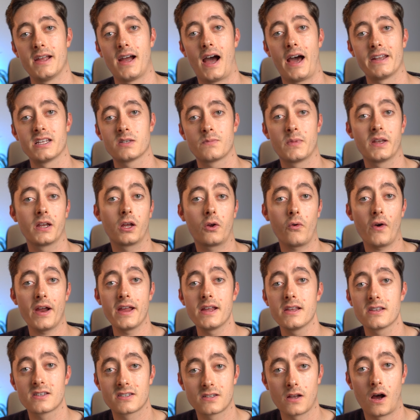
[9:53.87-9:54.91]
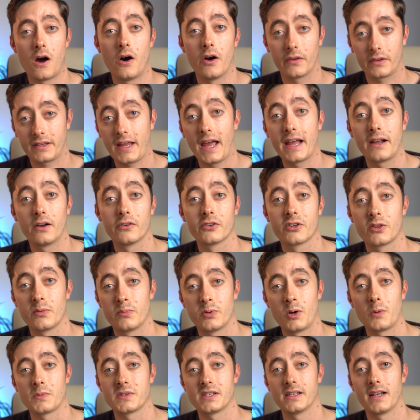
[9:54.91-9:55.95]
And it's been a great start getting onto the
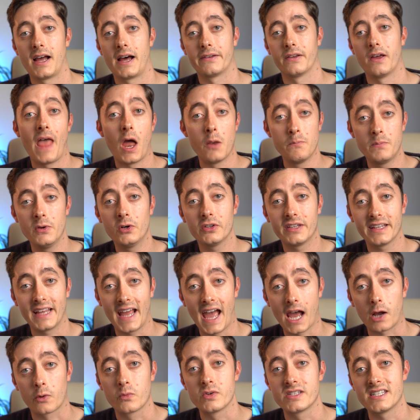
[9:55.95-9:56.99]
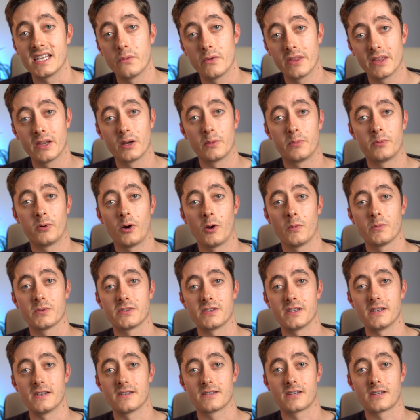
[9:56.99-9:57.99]
property ladder and building equity within a property.